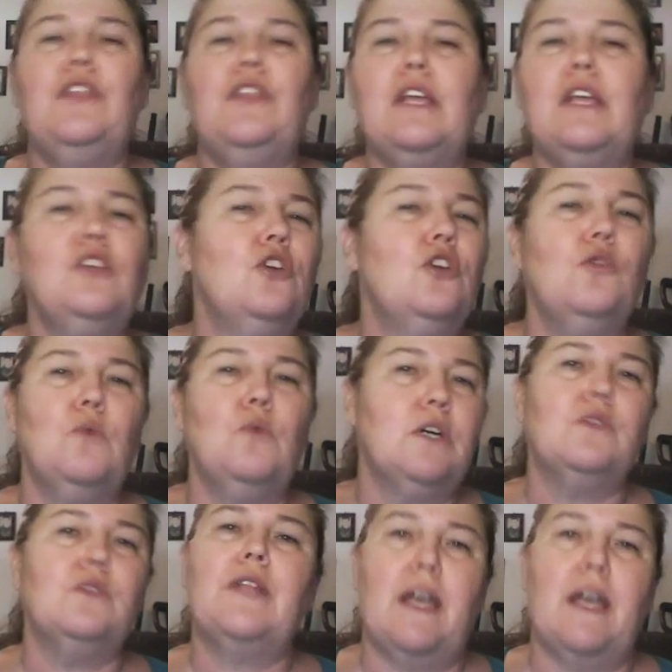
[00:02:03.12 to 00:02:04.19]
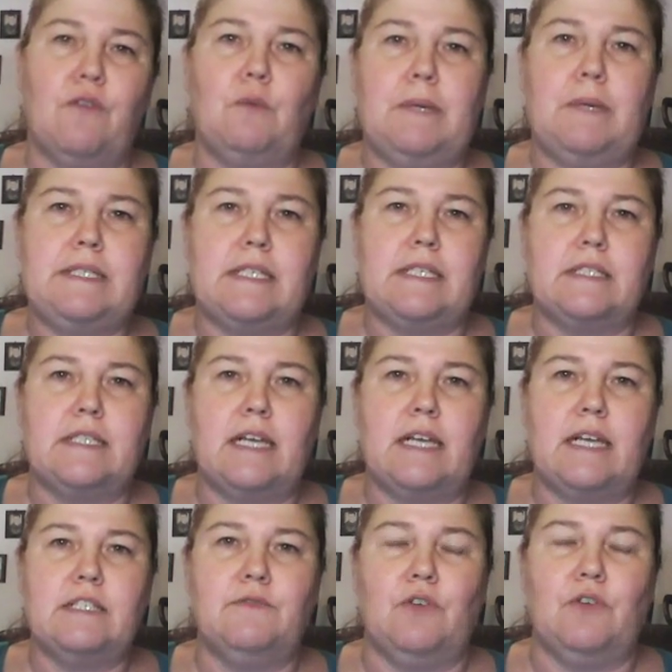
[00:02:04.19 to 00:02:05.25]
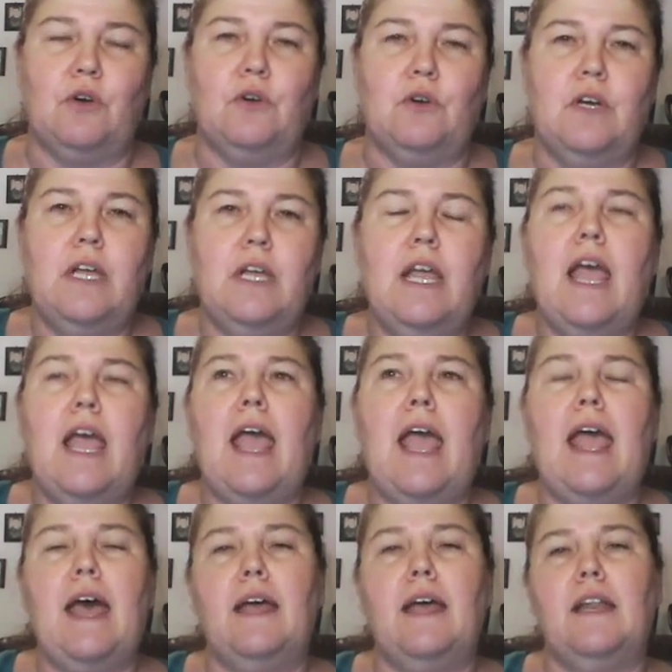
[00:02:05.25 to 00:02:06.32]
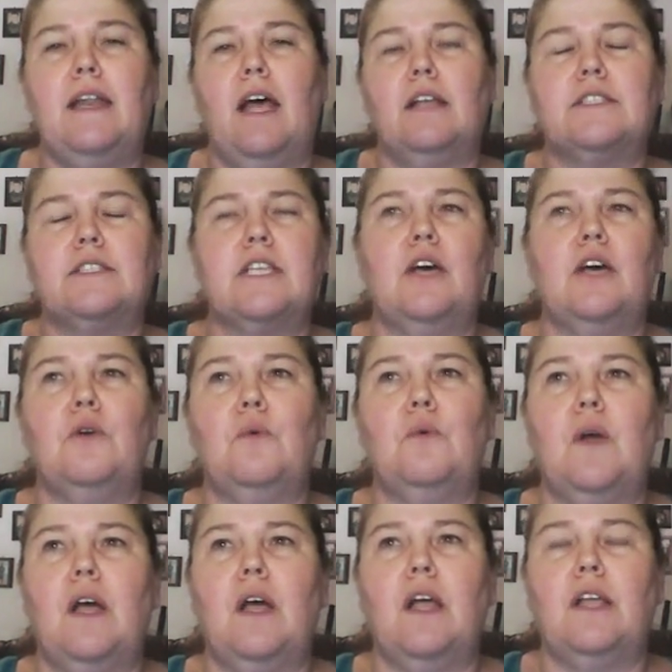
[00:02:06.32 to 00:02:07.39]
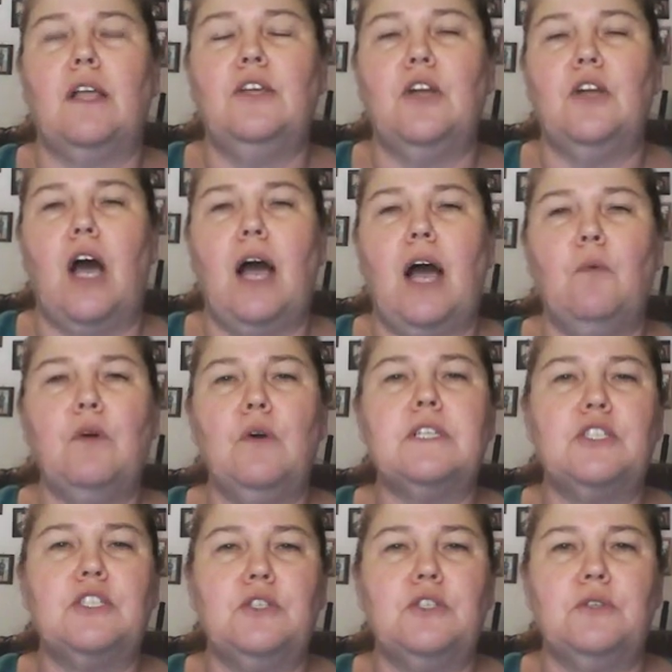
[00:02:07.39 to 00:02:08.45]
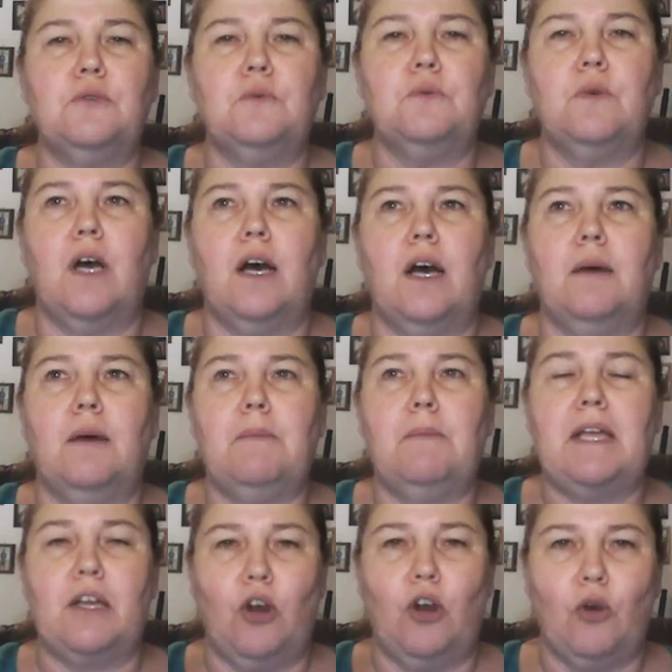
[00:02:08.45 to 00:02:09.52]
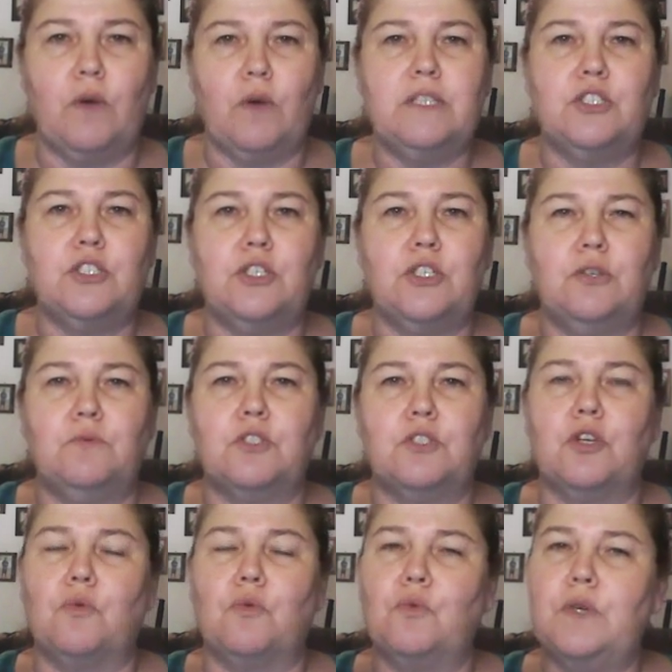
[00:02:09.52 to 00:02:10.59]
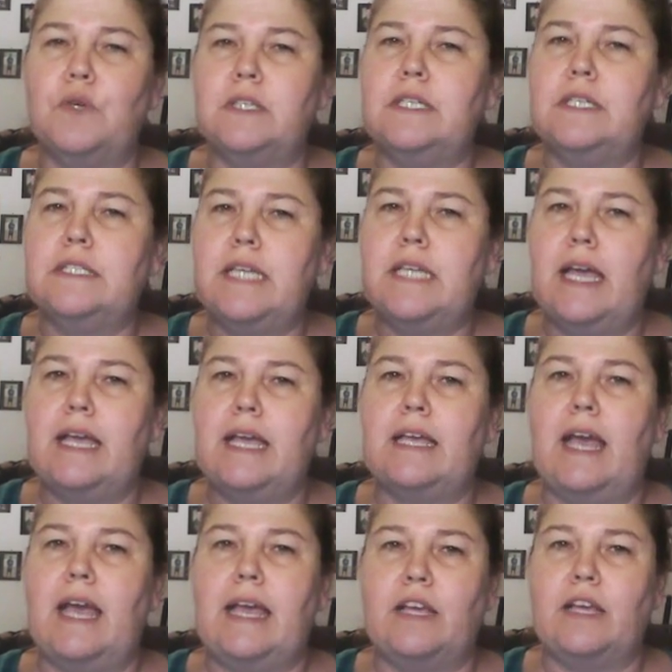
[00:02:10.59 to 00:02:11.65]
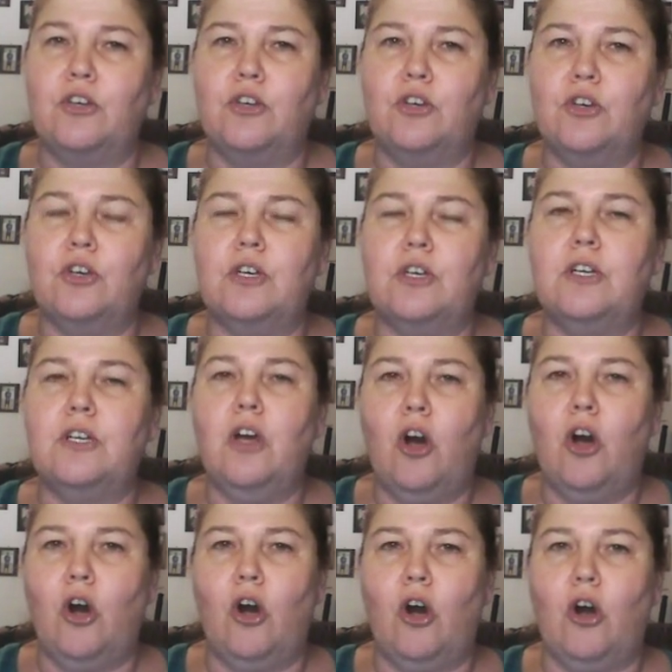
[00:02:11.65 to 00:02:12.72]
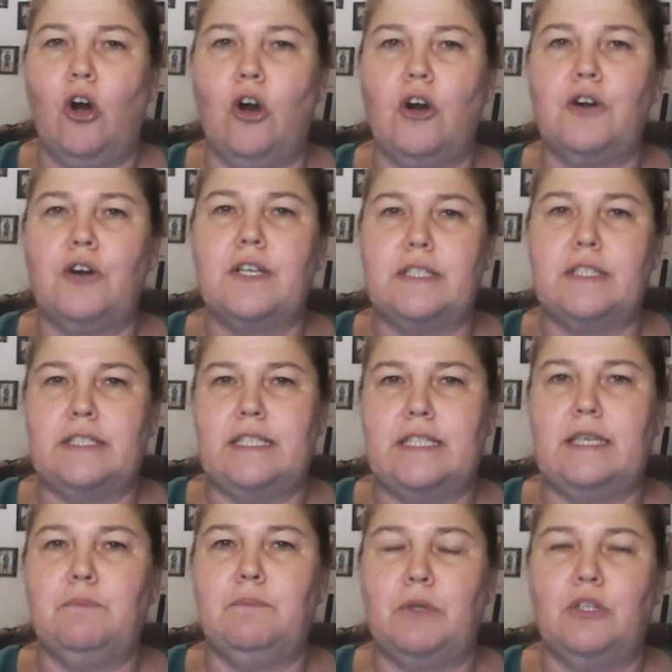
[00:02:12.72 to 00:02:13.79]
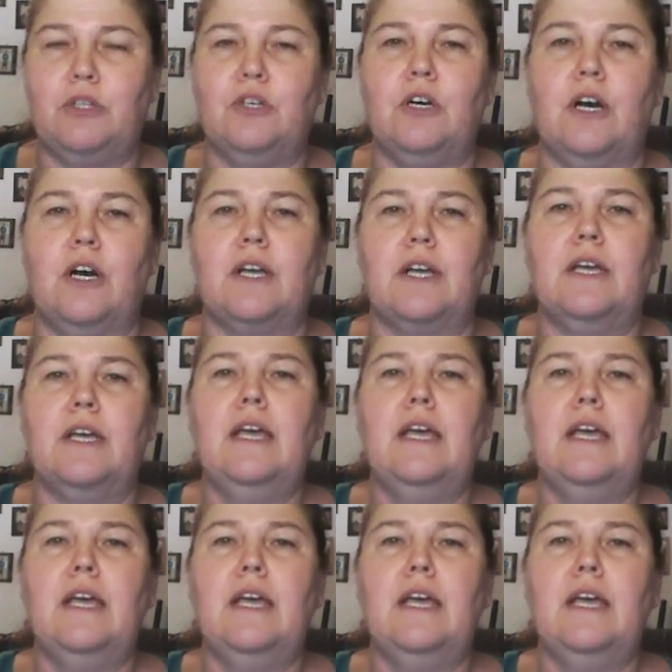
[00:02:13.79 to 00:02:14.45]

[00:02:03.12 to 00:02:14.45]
then you will never be successful. And so, I want to encourage you to really take a good, hard, deep look